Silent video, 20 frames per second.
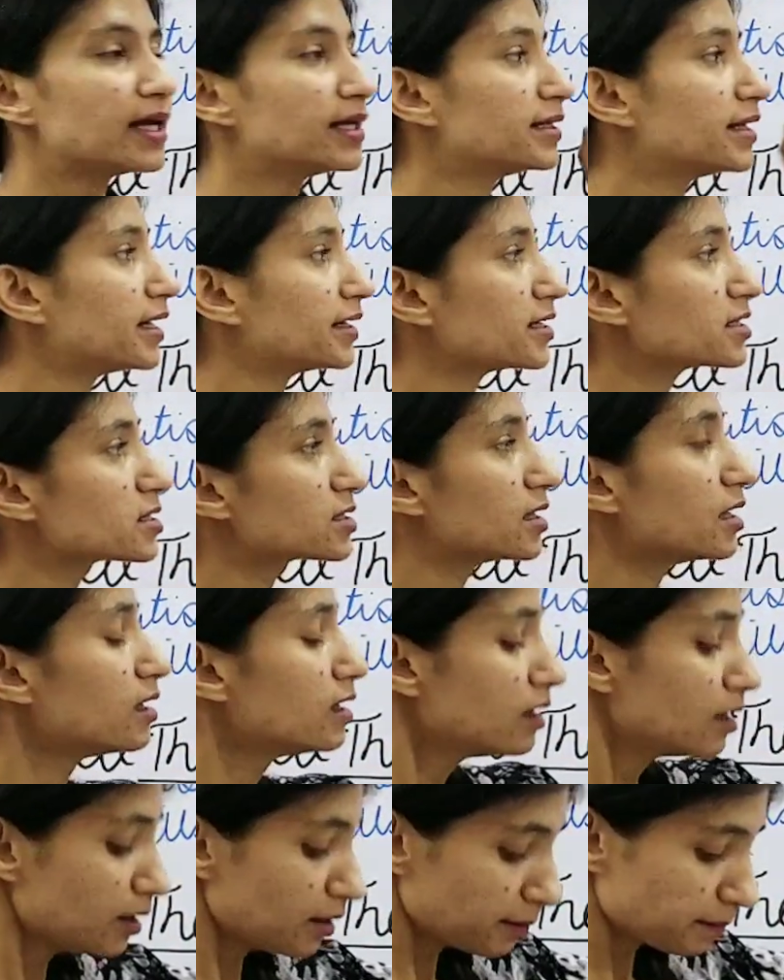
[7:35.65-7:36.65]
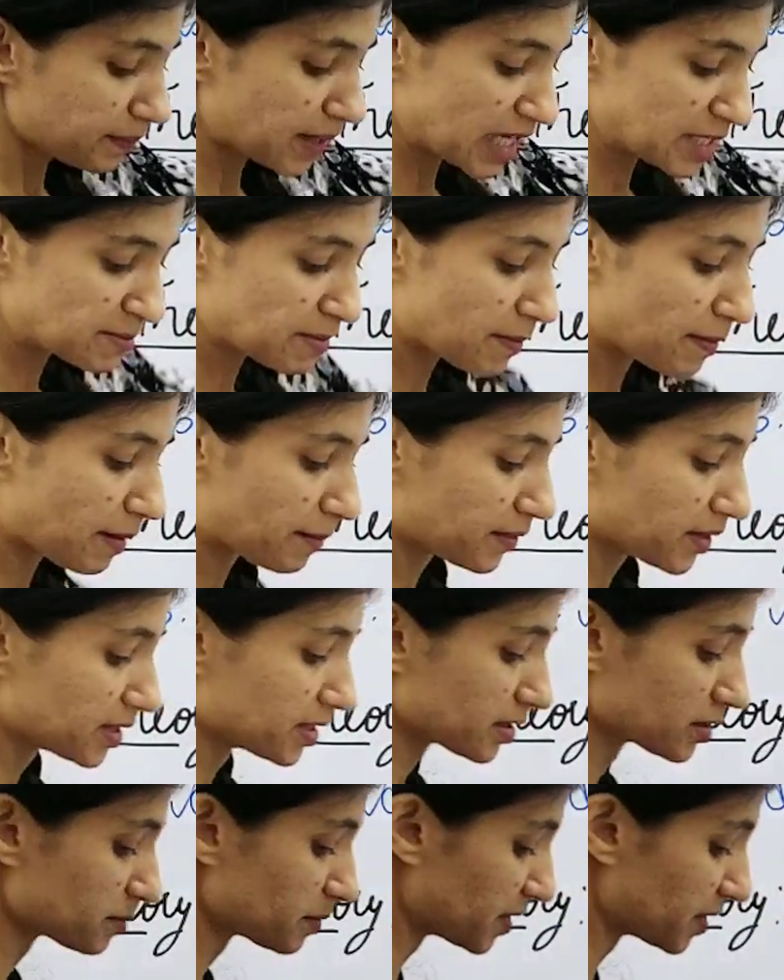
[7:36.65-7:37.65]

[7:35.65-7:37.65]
and that is the plasma membrane has